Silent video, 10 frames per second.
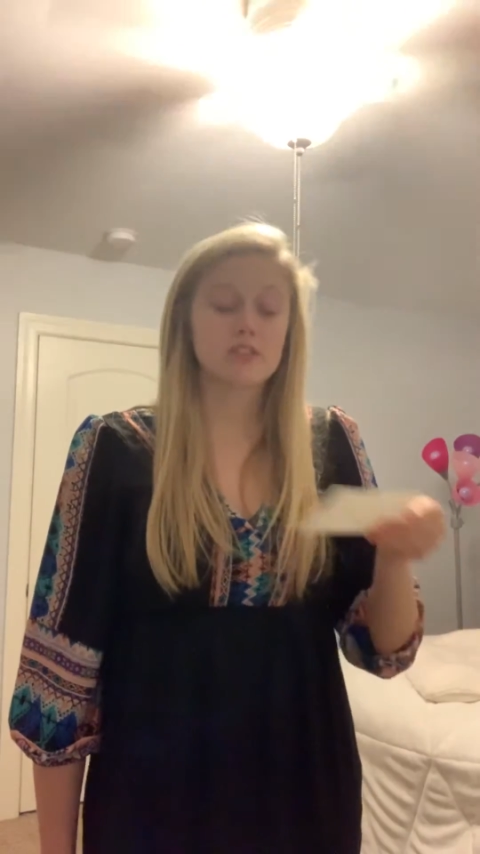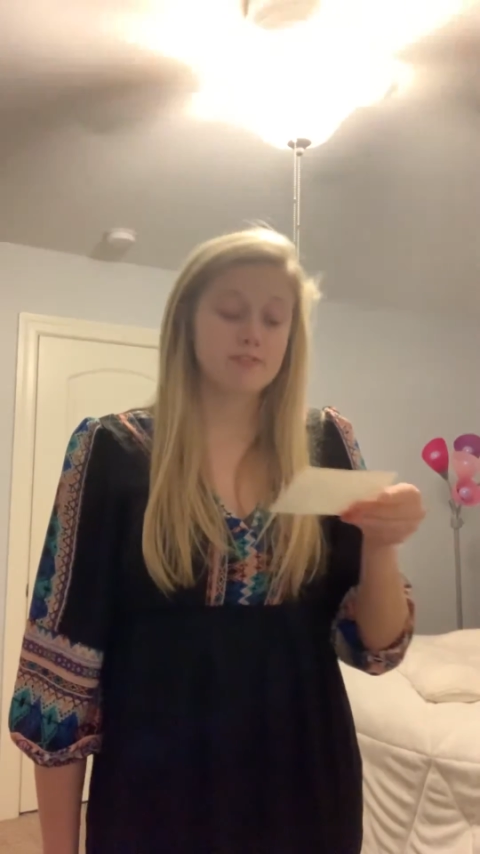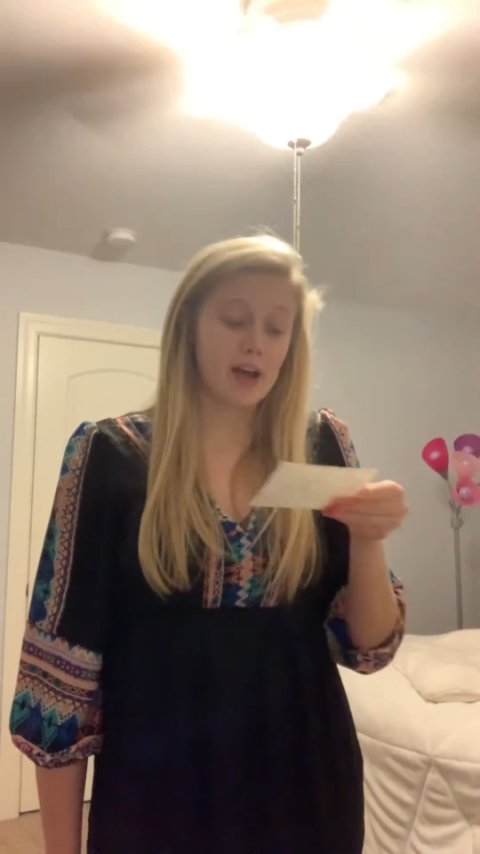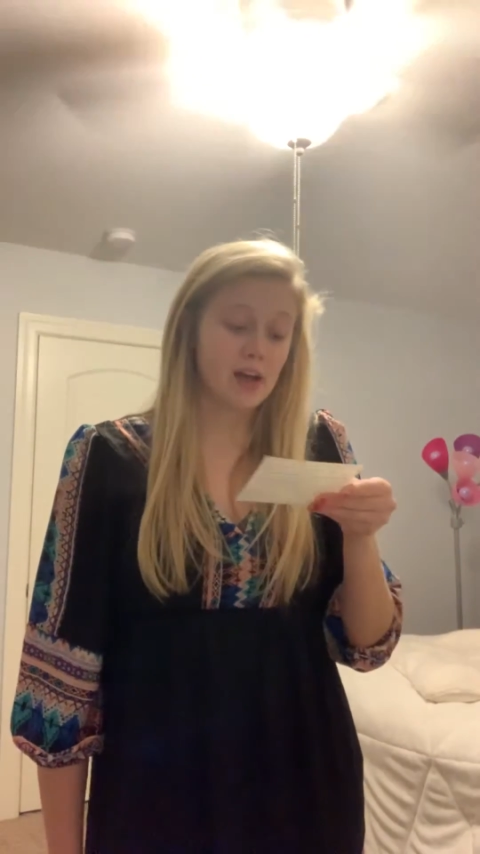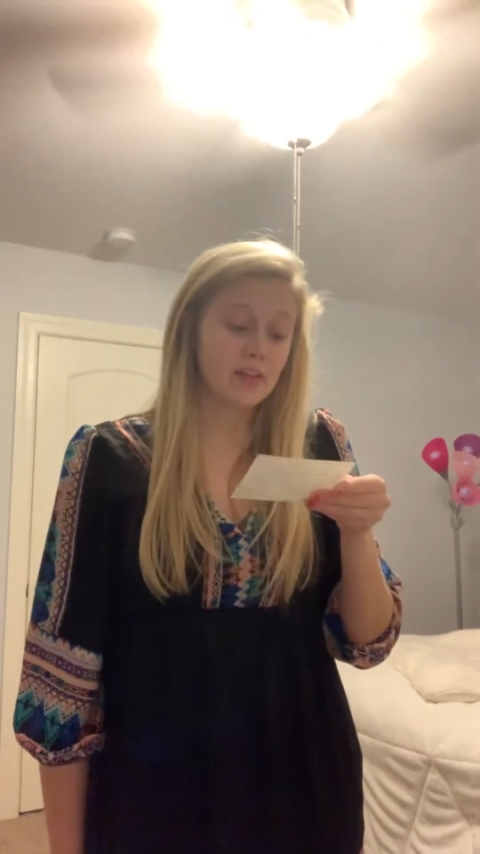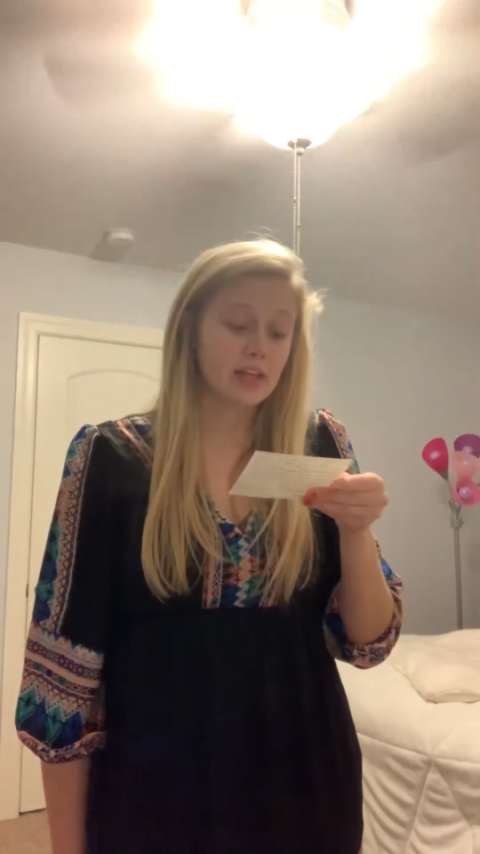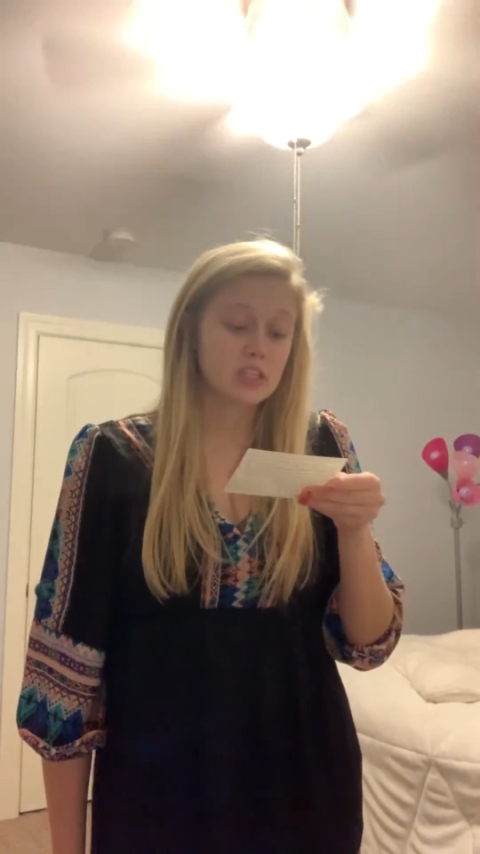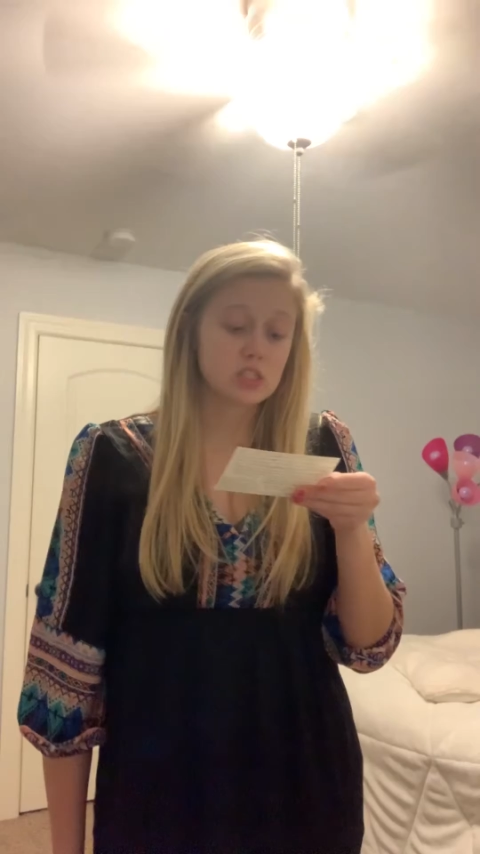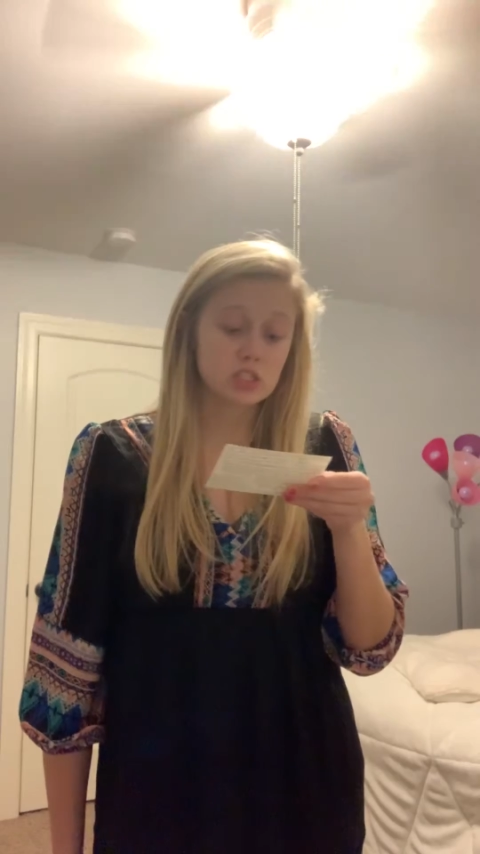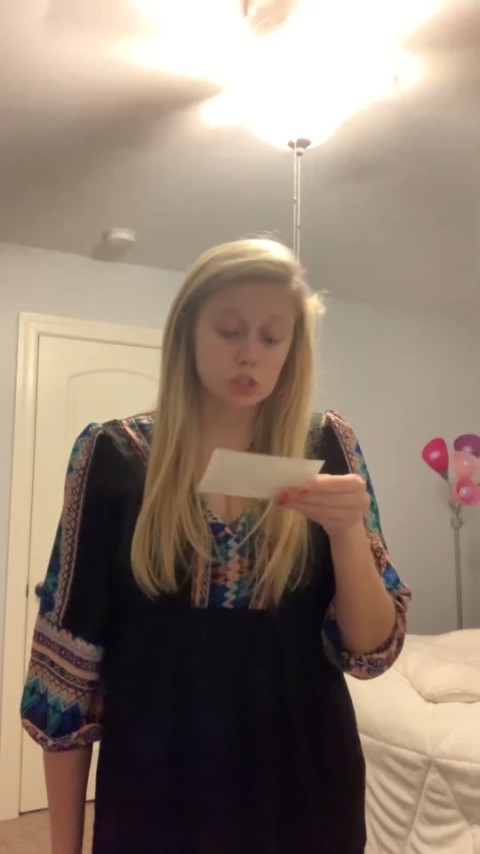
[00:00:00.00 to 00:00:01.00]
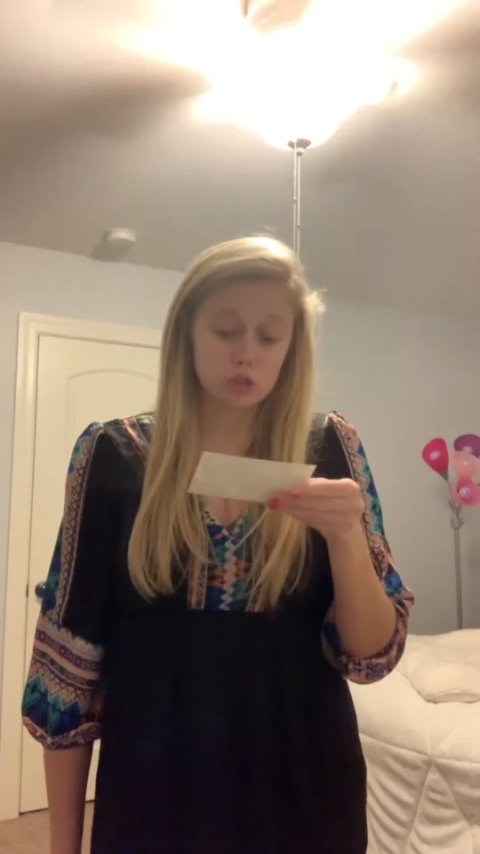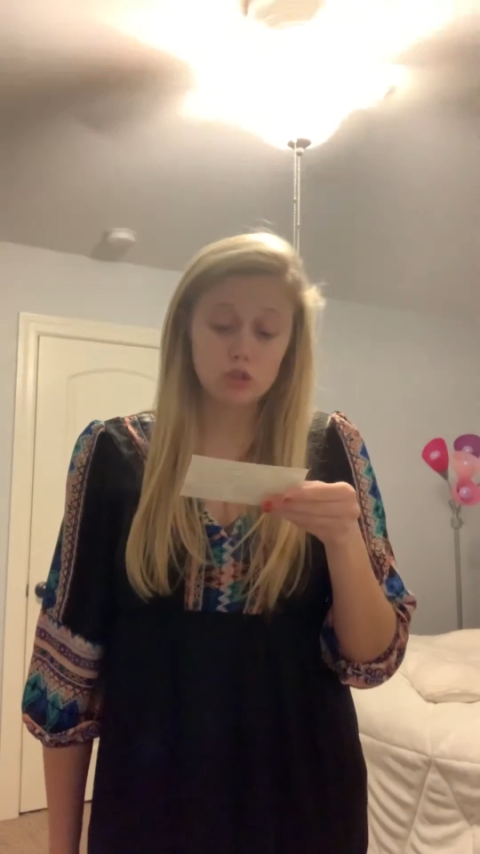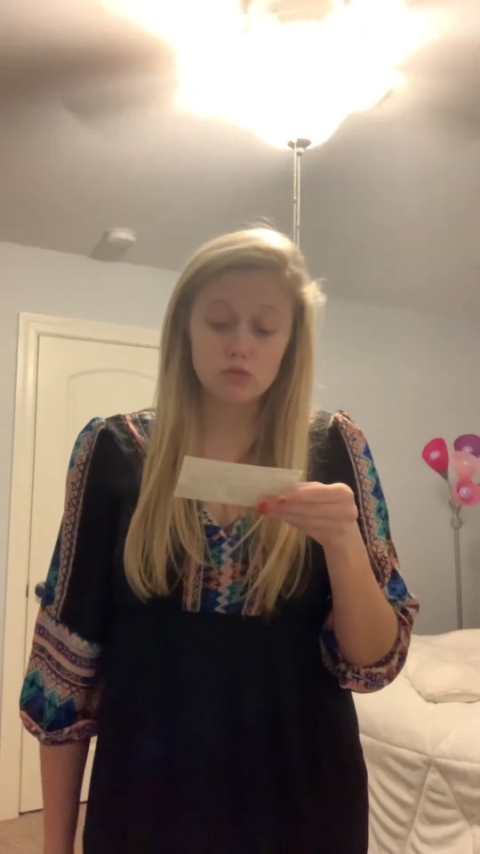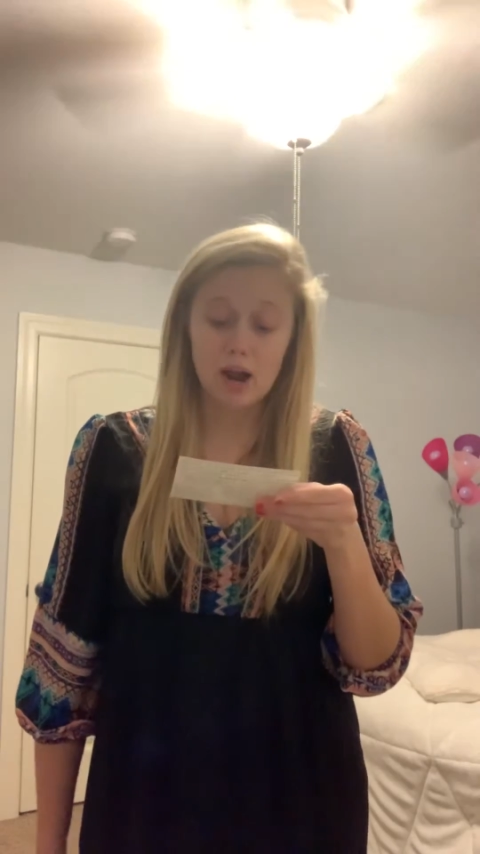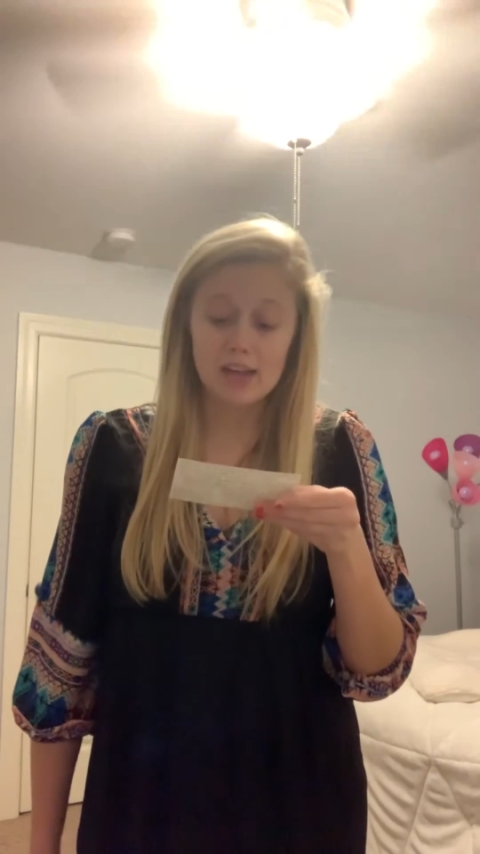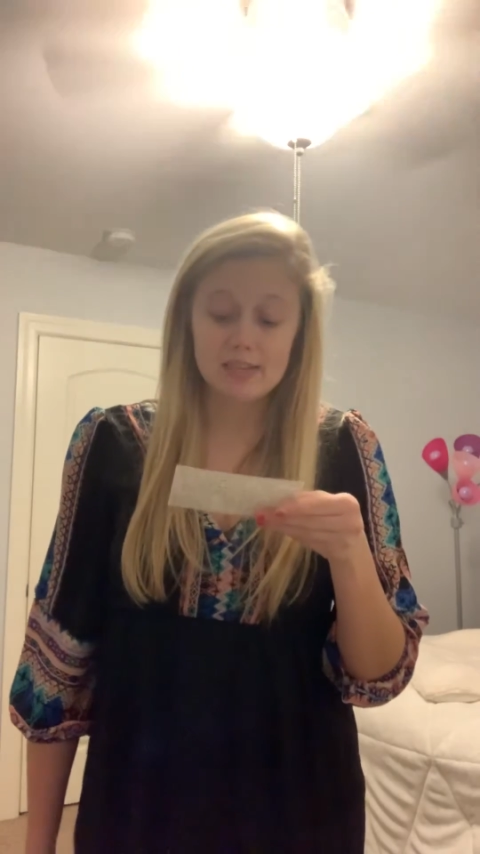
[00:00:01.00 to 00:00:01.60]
violates children's rights.